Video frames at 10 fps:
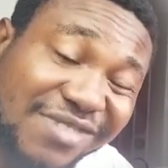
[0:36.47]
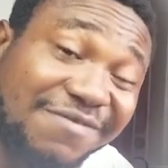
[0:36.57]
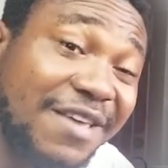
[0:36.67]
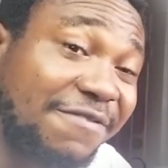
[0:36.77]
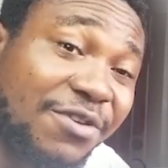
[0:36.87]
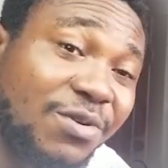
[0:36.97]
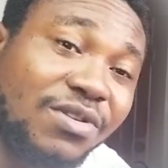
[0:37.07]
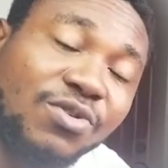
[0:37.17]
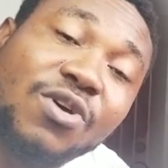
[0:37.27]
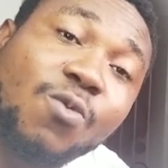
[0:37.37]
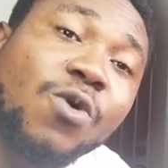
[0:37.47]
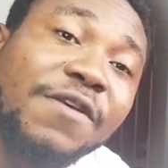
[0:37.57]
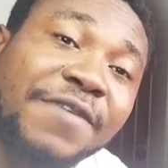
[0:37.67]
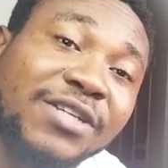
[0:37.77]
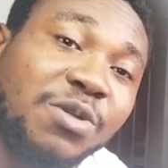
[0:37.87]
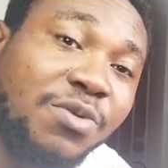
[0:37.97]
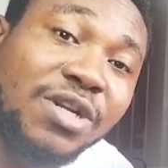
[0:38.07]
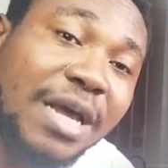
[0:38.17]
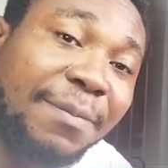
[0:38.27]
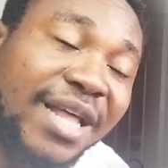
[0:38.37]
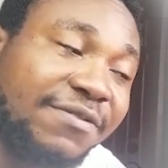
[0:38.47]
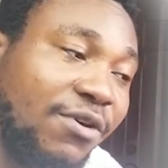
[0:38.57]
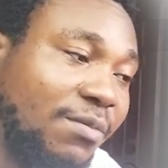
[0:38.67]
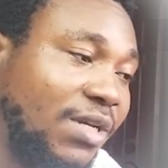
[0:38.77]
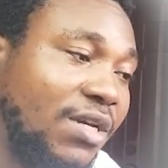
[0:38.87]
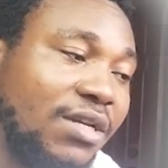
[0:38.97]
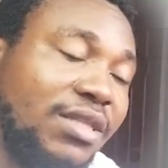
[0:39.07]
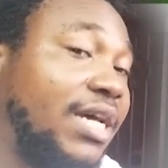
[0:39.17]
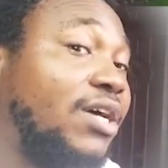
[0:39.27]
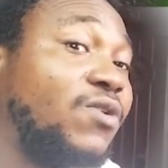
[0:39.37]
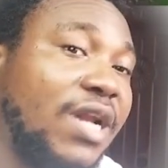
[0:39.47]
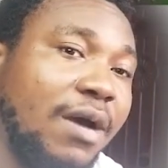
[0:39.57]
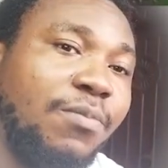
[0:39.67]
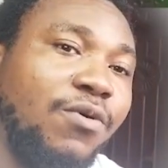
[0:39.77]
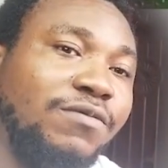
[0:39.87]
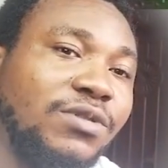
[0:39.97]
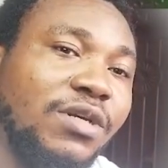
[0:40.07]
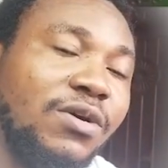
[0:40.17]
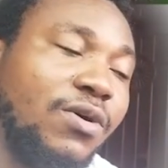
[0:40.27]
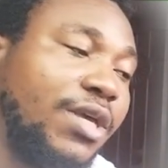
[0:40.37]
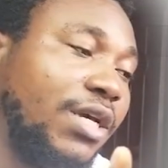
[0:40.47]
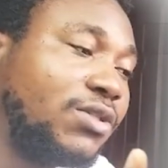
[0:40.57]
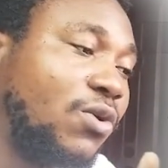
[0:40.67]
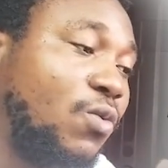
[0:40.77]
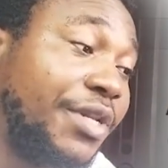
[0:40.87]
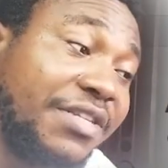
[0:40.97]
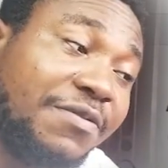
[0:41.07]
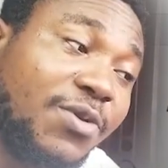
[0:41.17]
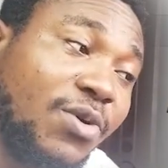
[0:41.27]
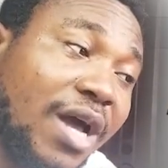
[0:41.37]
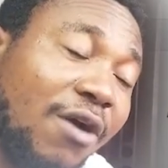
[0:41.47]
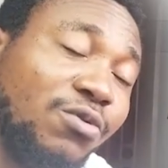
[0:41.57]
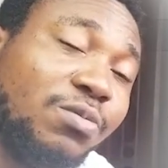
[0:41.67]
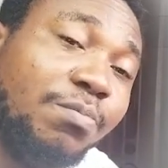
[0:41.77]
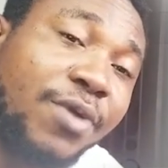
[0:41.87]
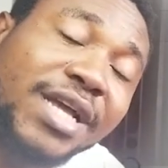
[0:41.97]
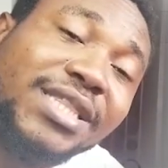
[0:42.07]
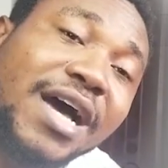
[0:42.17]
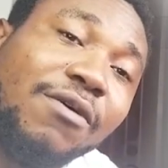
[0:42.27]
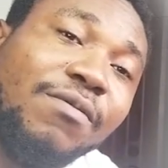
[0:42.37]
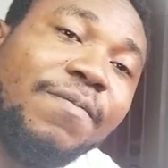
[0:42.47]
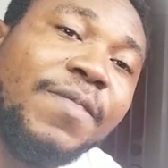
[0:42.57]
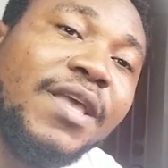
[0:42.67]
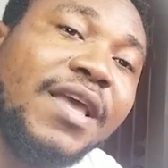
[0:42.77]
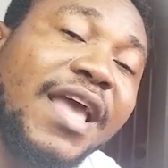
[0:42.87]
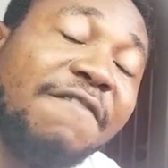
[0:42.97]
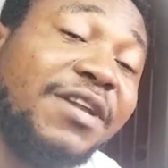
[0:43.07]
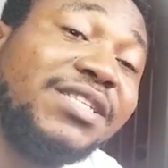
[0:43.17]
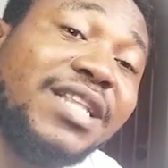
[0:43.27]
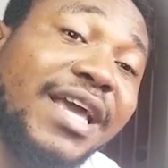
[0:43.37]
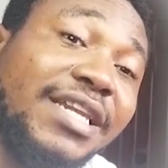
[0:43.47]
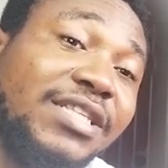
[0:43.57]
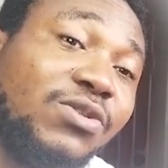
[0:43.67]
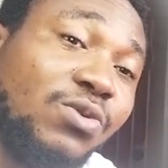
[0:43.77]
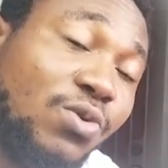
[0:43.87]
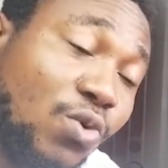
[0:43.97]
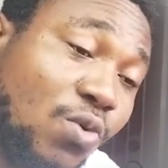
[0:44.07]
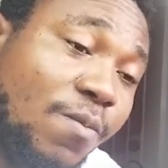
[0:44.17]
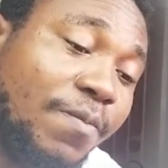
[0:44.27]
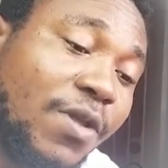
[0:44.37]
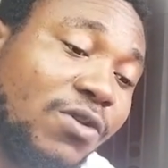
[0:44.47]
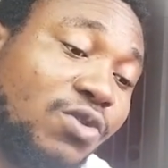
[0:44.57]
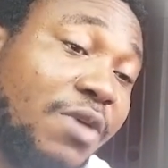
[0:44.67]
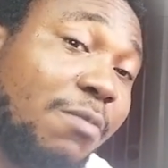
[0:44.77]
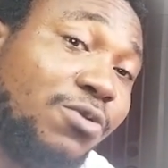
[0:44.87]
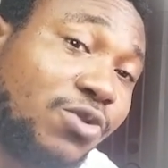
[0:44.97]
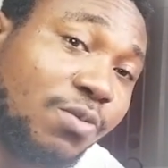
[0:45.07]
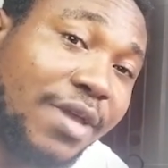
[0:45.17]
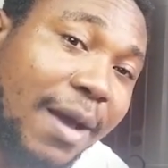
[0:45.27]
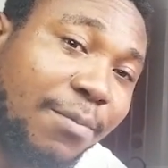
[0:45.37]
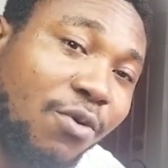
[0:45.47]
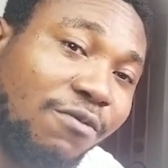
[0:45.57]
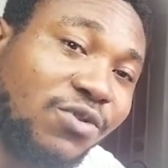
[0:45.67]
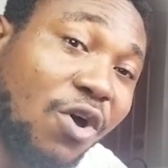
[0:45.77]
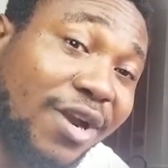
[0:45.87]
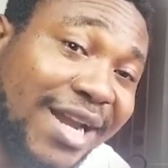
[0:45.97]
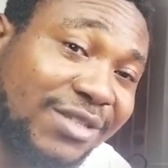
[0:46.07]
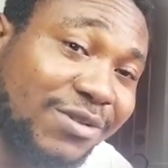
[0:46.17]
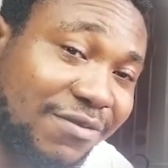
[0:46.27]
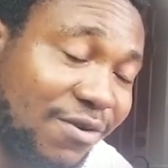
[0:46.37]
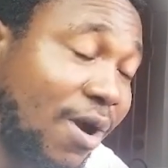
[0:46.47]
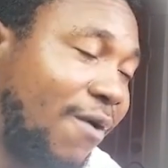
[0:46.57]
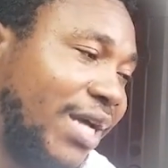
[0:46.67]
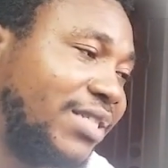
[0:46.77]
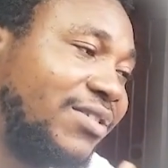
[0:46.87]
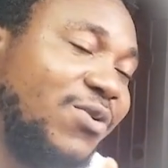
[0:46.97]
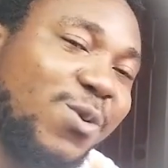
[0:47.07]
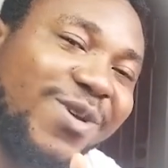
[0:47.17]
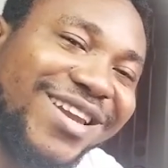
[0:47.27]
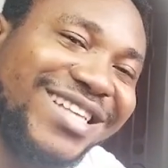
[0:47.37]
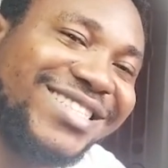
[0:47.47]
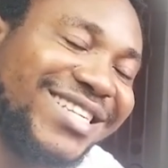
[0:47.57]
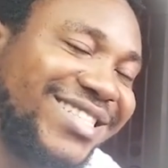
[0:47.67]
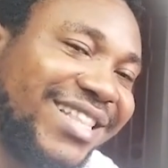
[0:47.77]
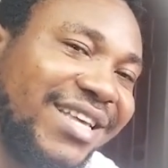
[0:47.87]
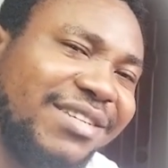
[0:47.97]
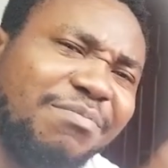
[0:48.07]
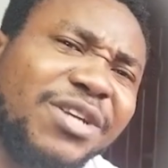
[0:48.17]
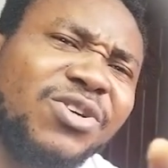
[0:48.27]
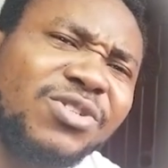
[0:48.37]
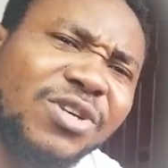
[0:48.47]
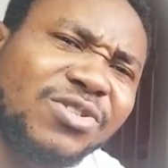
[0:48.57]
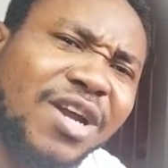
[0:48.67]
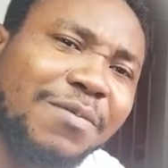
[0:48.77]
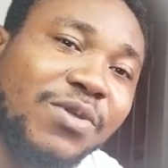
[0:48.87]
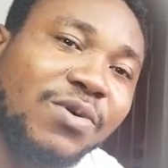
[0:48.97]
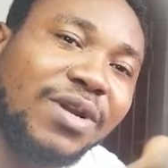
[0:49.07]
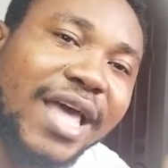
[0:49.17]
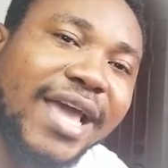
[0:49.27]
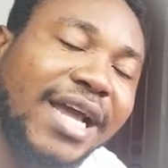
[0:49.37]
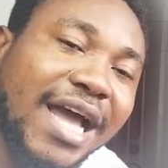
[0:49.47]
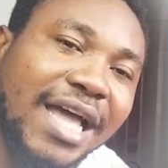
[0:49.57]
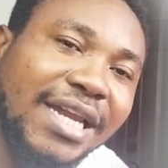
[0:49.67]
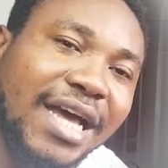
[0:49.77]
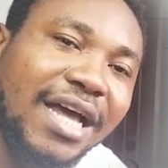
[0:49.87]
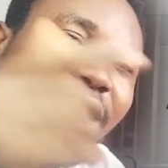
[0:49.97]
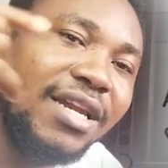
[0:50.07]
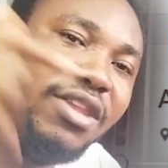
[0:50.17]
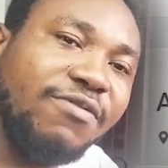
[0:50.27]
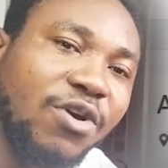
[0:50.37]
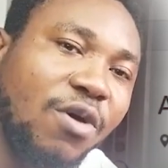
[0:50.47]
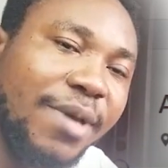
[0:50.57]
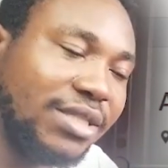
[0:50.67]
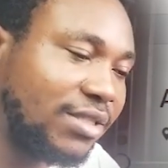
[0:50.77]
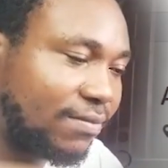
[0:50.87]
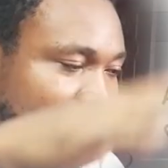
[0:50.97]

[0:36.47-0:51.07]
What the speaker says: they feel you don't qualify to be on that platform, they're not going to approve. Okay, so with this video, I'll break down everything that you need to do to be able to be approved under 24 hours. So let's get started. Make sure you subscribe though, like, and leave a comment.